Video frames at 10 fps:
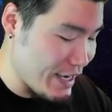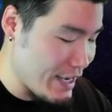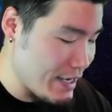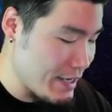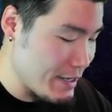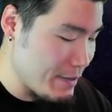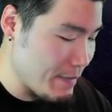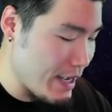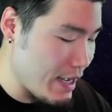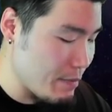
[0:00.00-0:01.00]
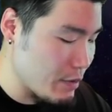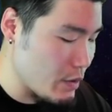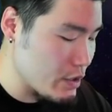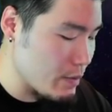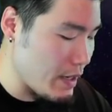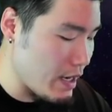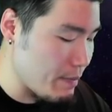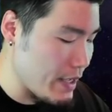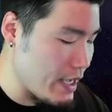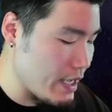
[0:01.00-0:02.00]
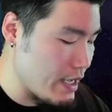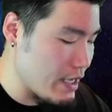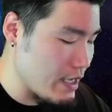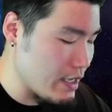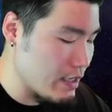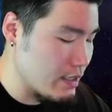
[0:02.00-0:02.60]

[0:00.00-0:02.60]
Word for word: um, I'm going to pop a...